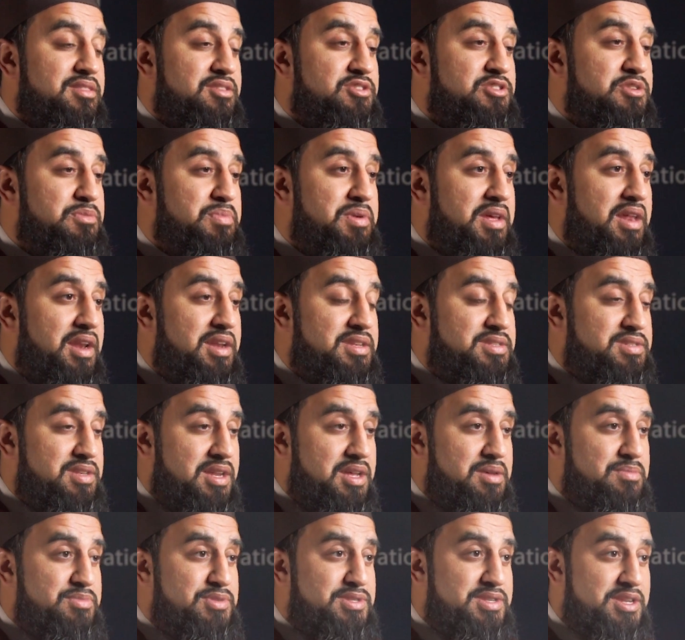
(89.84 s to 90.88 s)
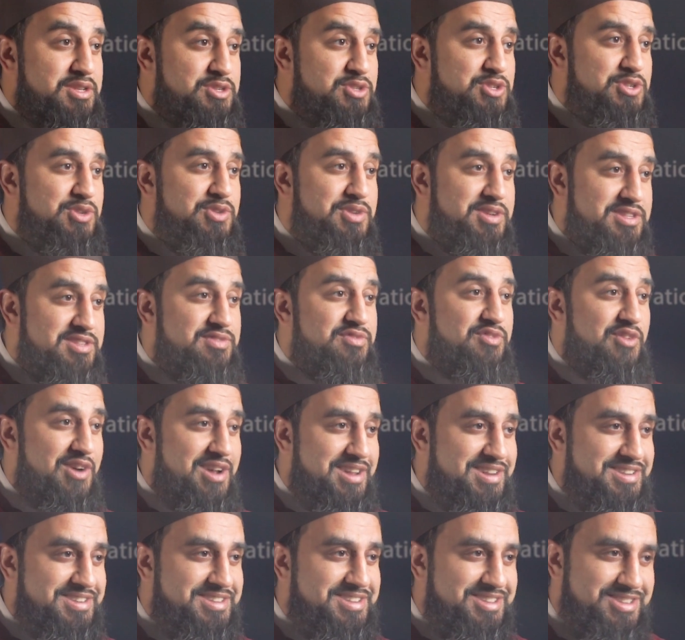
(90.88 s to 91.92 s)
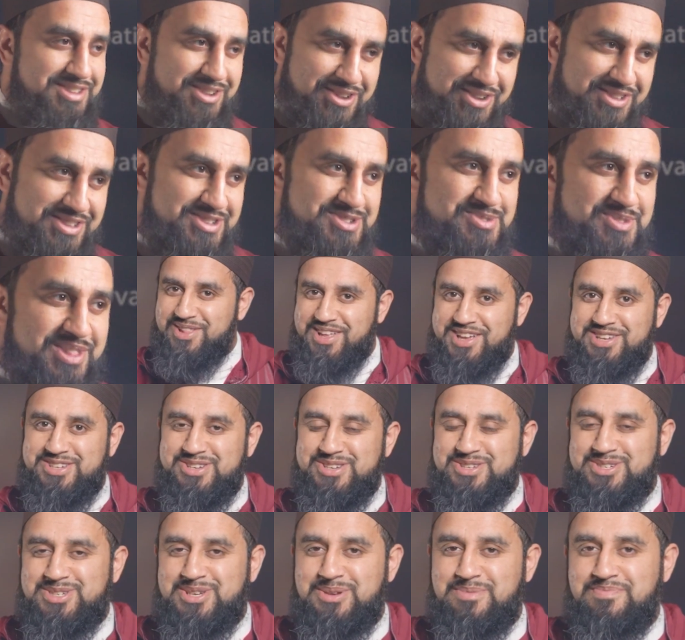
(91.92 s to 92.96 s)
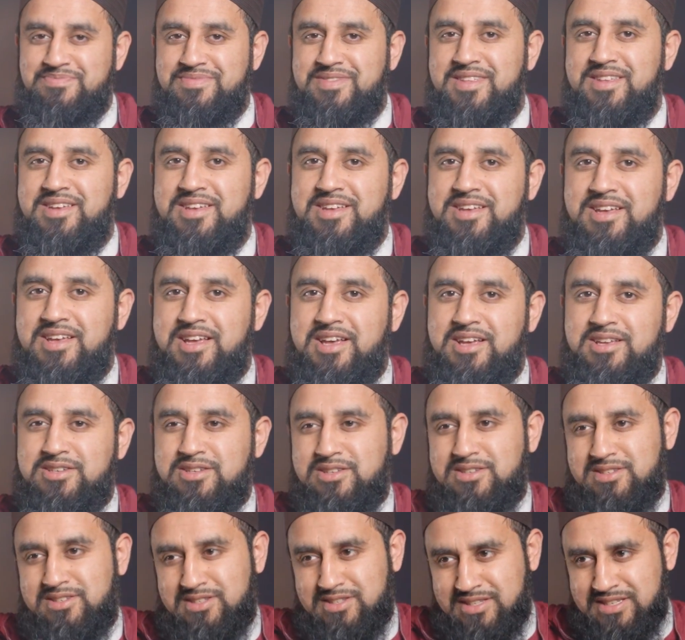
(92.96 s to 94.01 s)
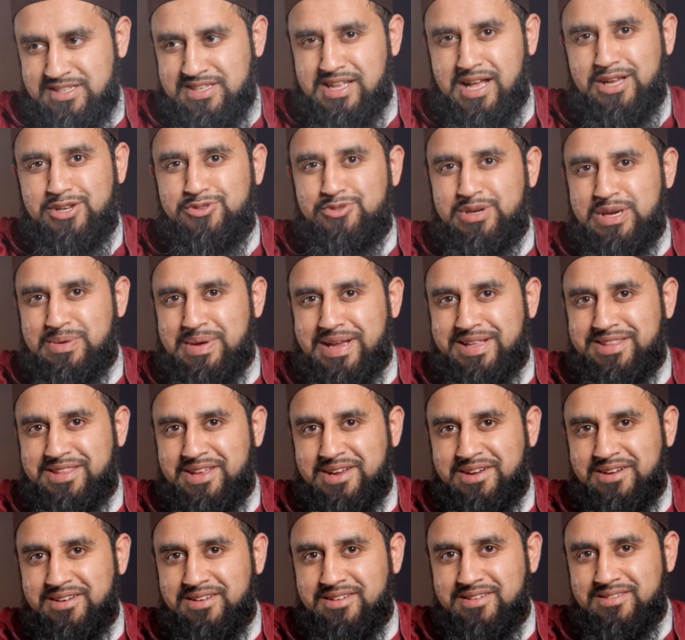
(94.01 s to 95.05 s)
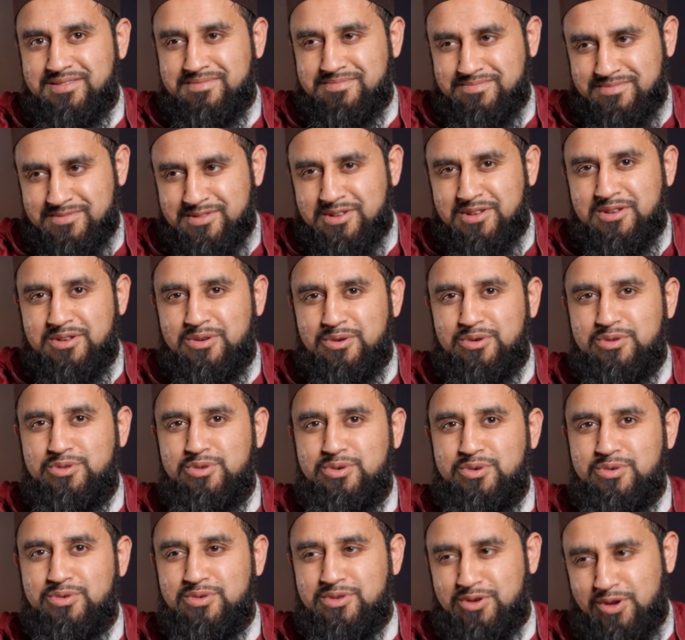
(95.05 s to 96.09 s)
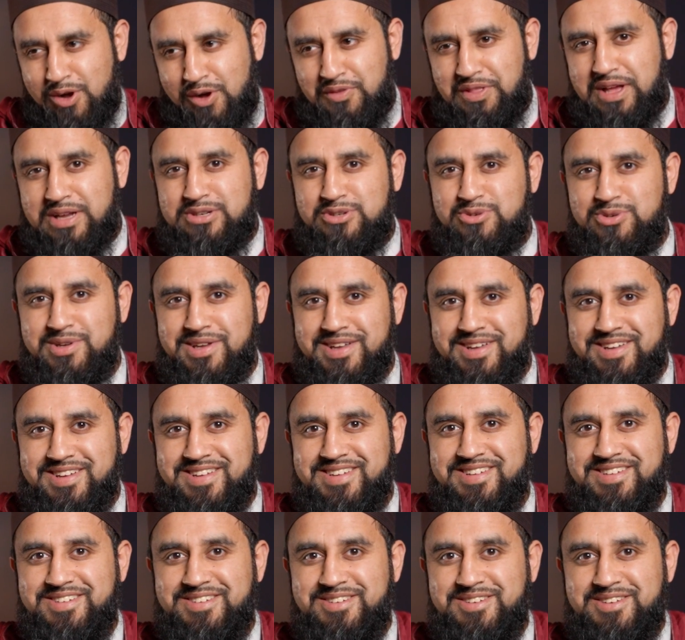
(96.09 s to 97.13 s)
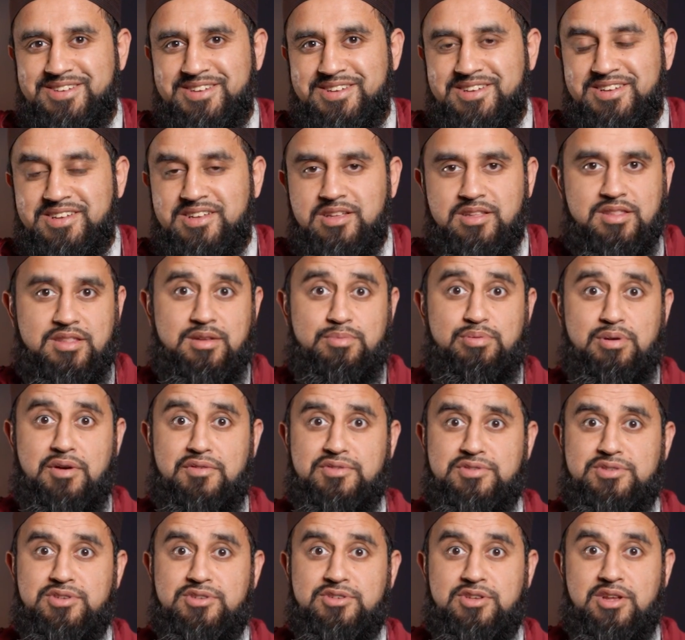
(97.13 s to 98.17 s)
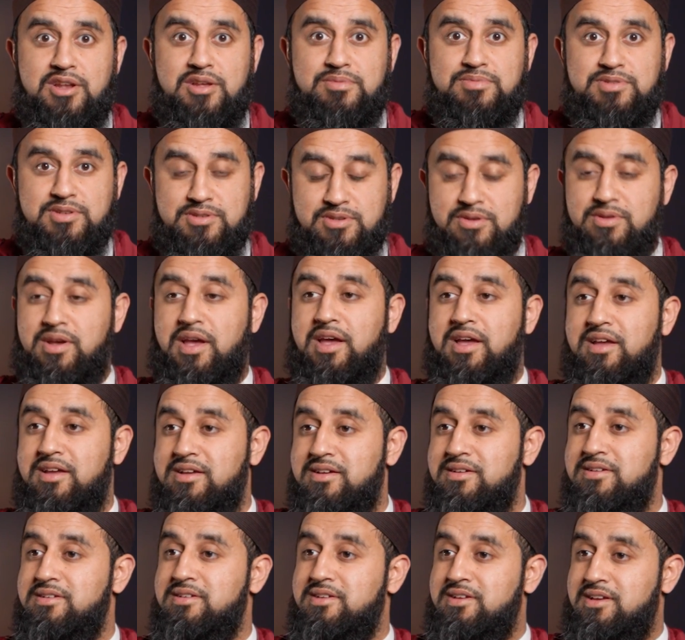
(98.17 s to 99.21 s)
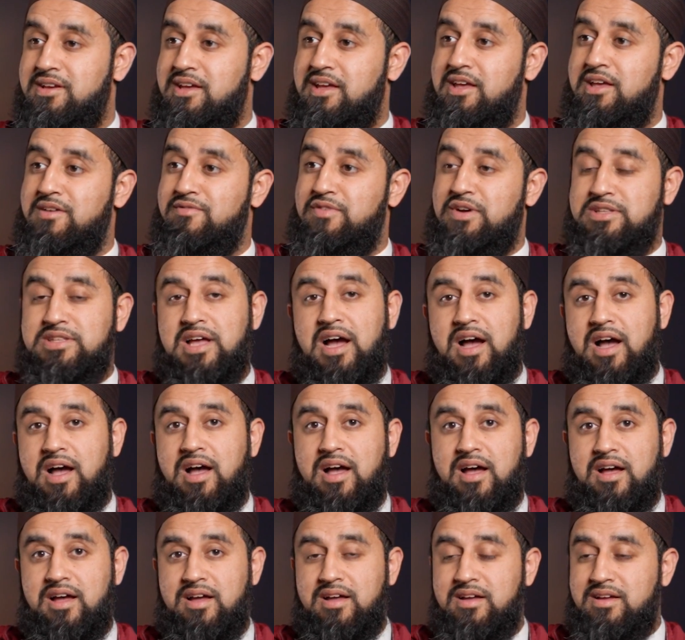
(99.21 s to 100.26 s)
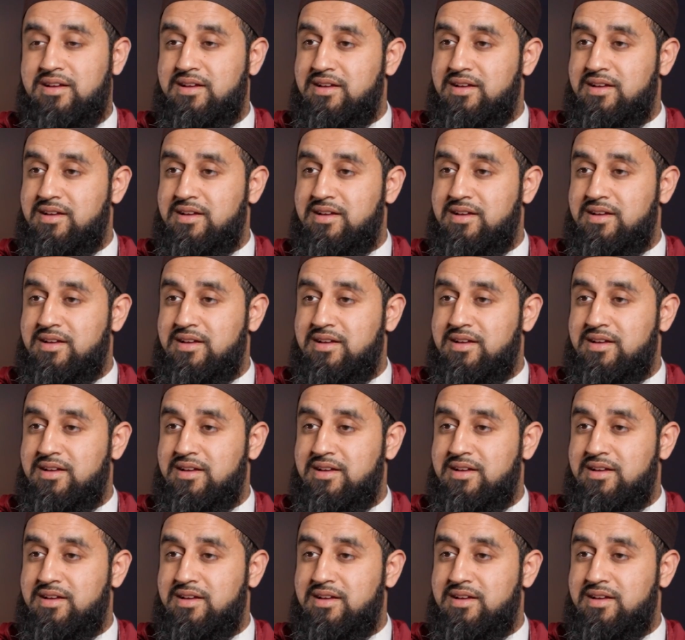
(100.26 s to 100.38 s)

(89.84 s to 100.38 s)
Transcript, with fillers: Jibreel says to his friend, look at this relationship. He says, see that tree right there? Ud'u, call that tree. The Prophet says, okay. Fada'aha.